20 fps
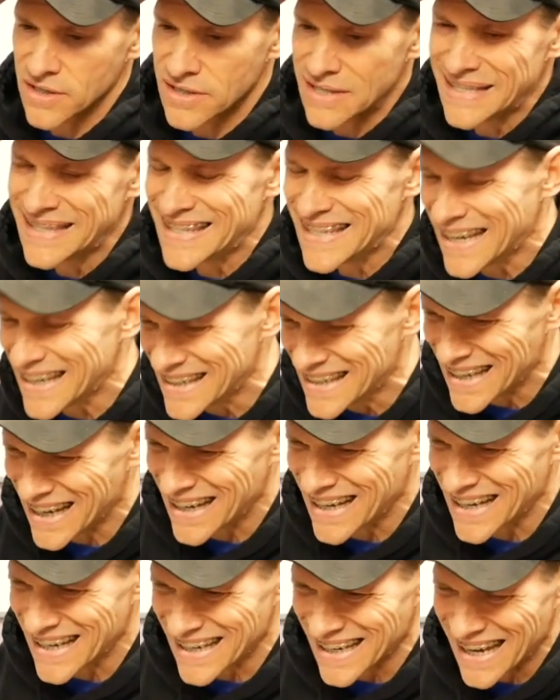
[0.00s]
dead
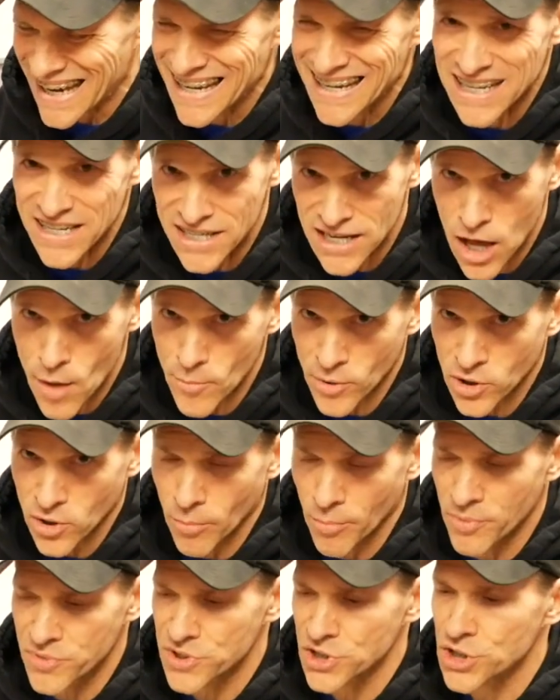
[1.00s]
guy anatomical
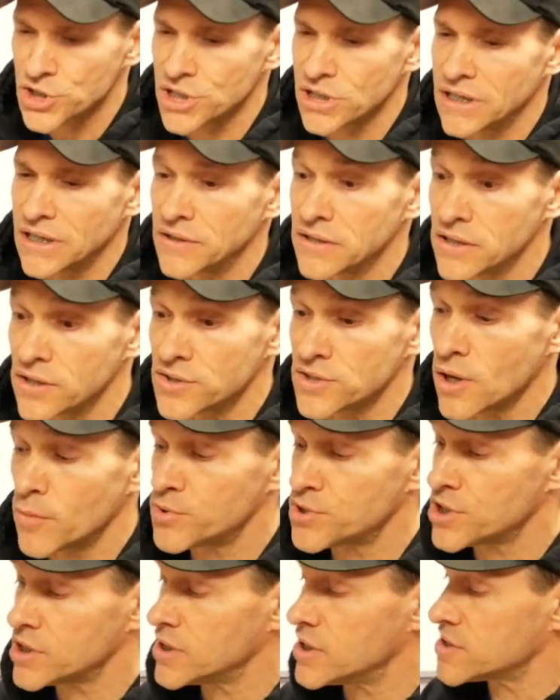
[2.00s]
position, and the
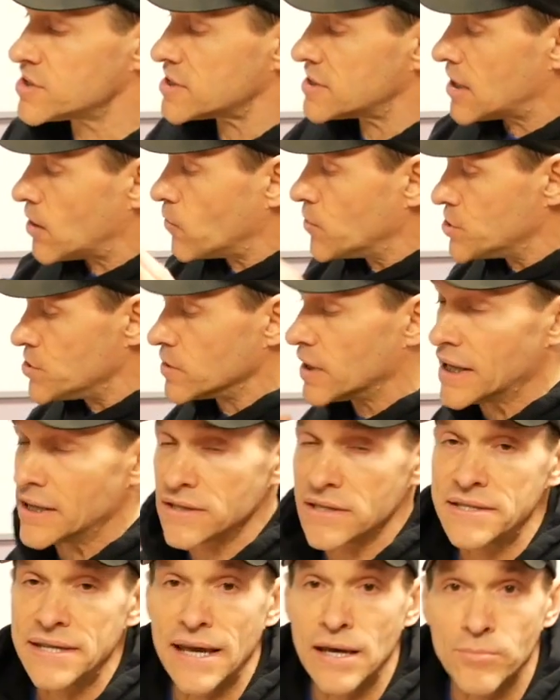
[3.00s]
assumption is that when you lay on
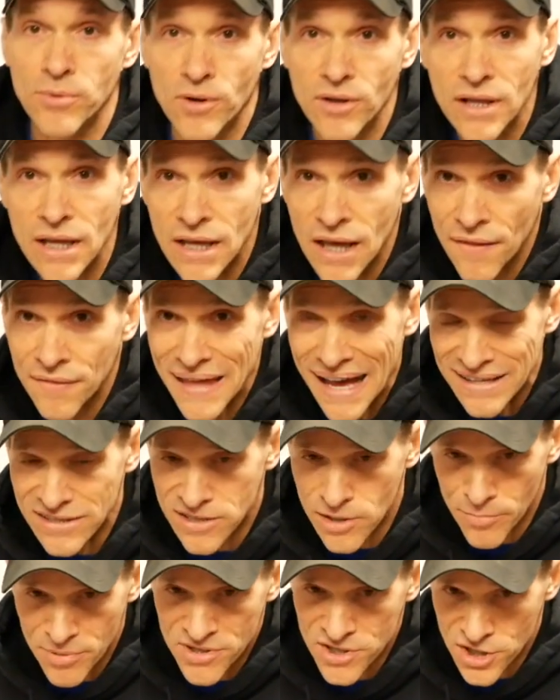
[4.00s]
the table, that's
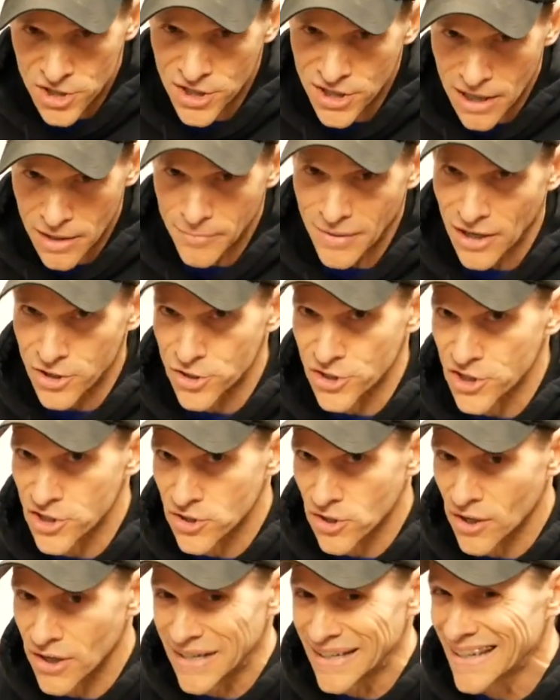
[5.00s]
the position I'm actually
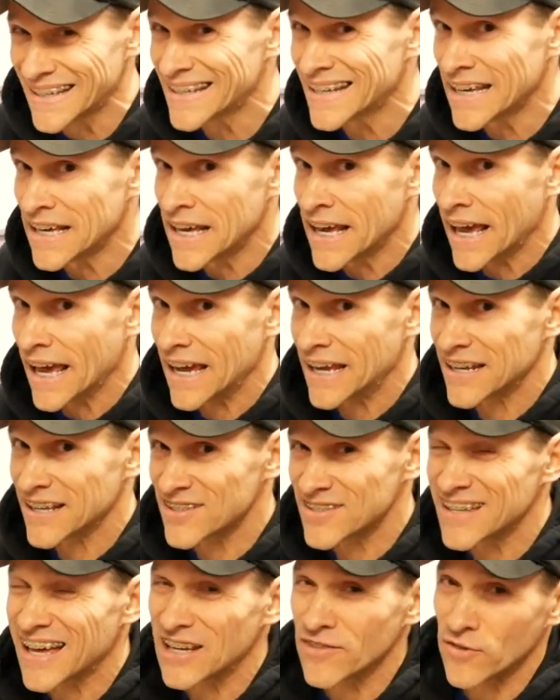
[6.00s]
starting in, and
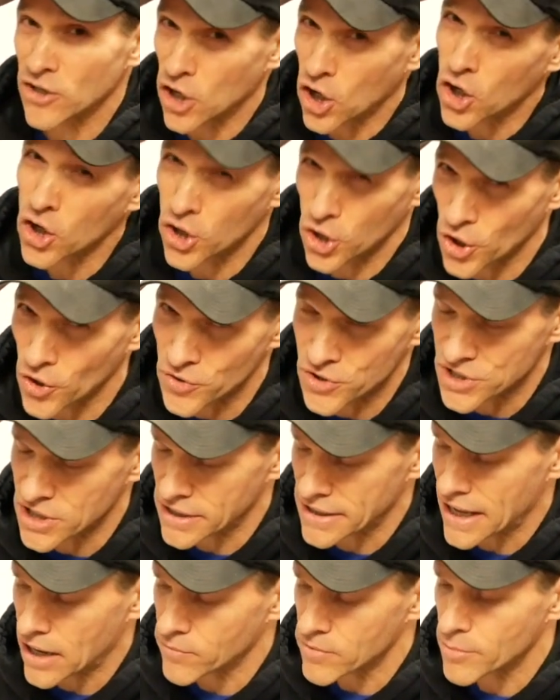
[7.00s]
it's not even close to
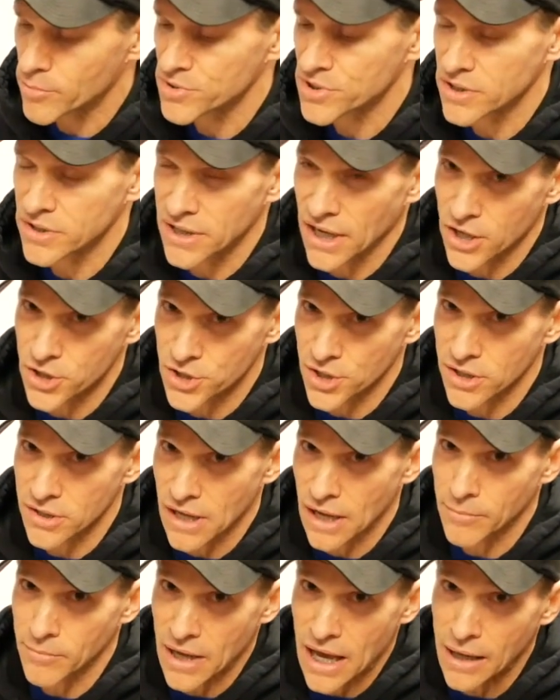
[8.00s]
that representation.
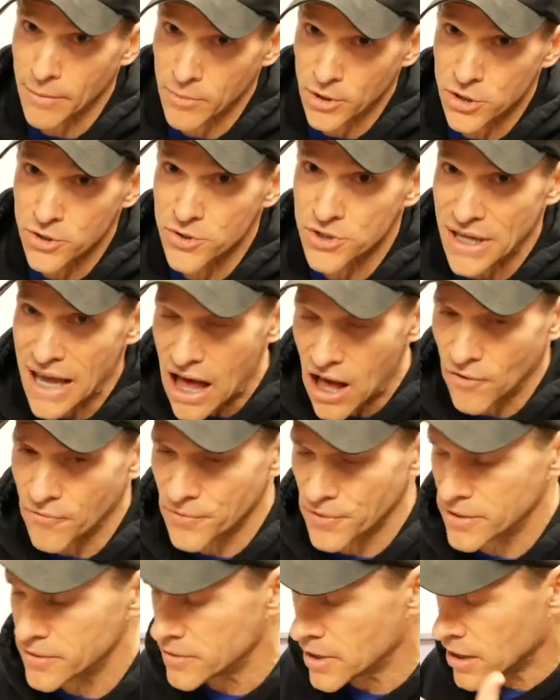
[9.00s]
I'm going to use
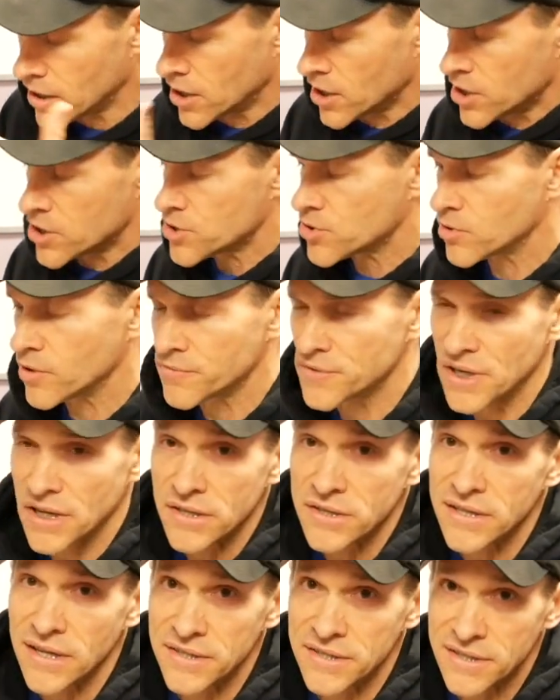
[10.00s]
Alfred sort of
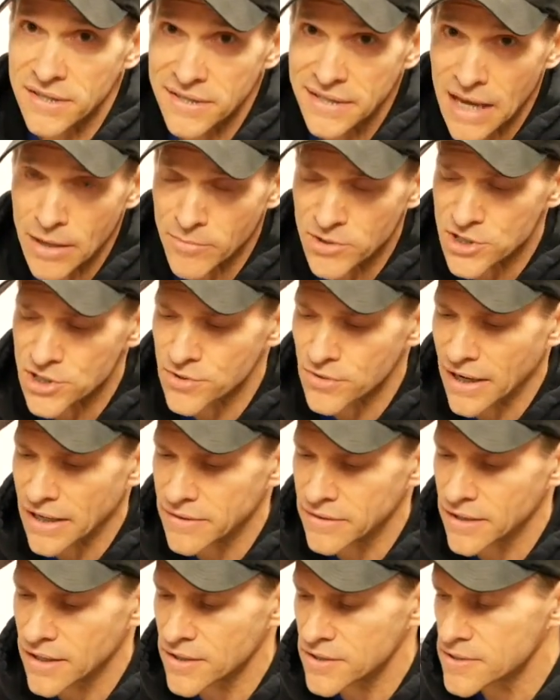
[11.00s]
to
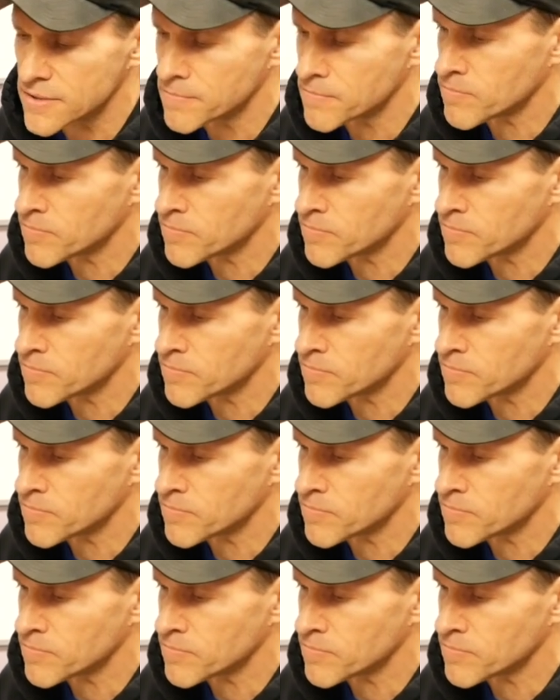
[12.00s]
demonstrate this.